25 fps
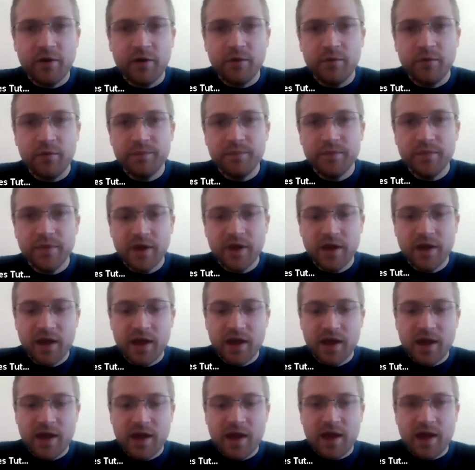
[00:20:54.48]
part of our
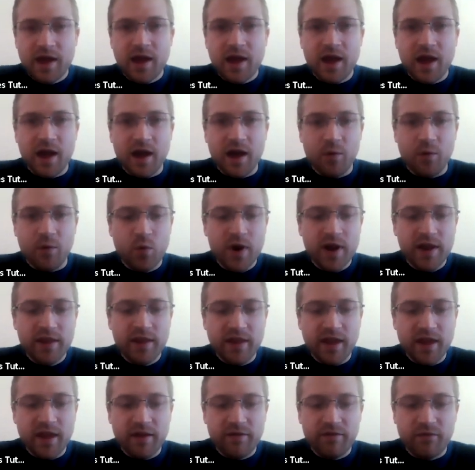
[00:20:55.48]
polar cell,
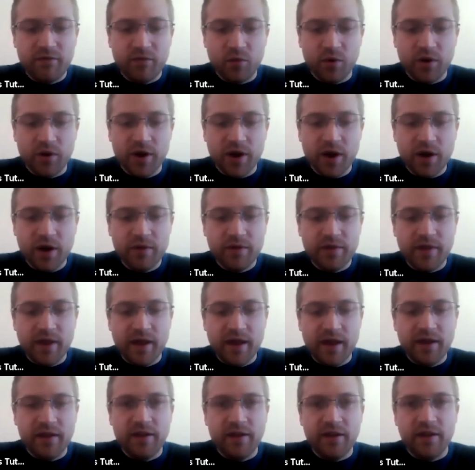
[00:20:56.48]
and we
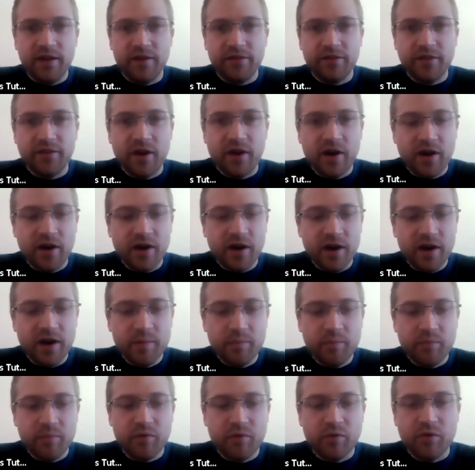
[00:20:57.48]
therefore know that it
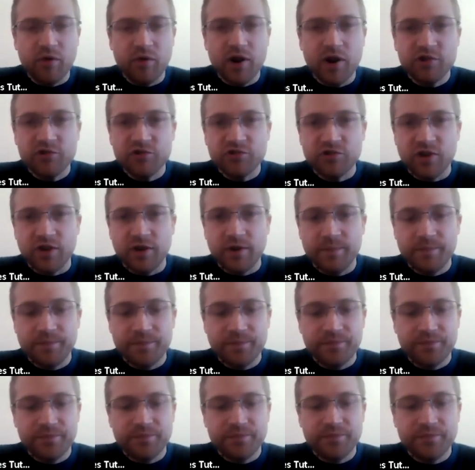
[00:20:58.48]
is high
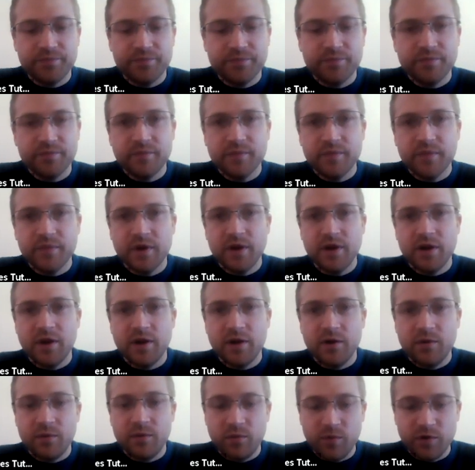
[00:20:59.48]
pressure,
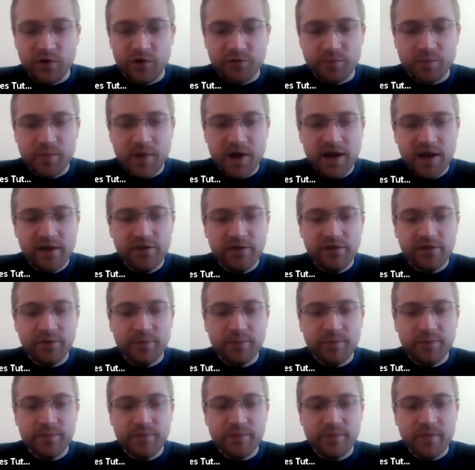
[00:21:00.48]
which
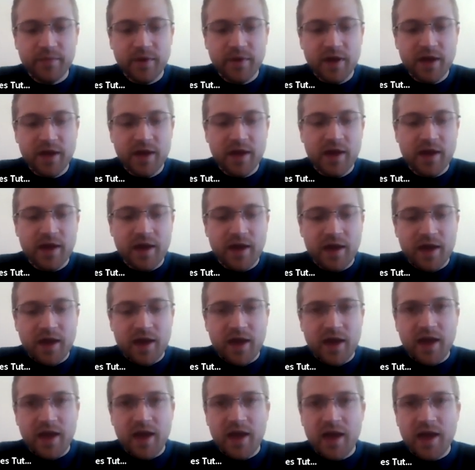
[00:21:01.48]
means
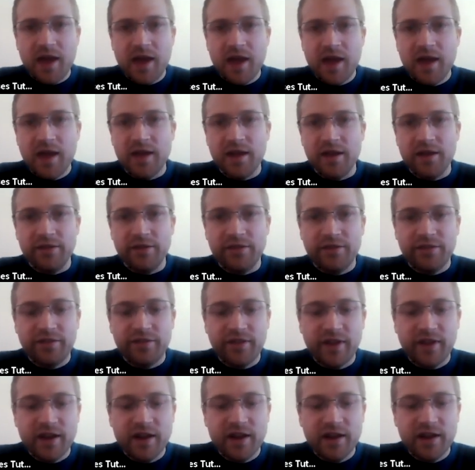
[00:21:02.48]
air is
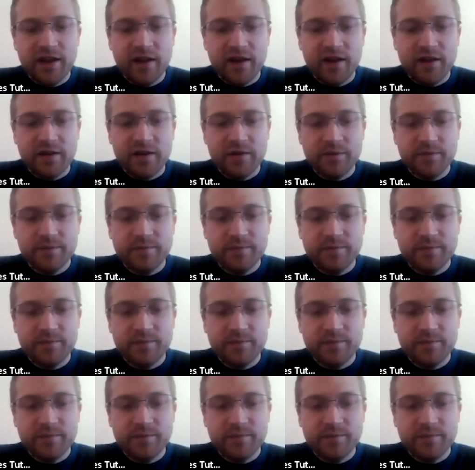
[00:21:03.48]
sinking.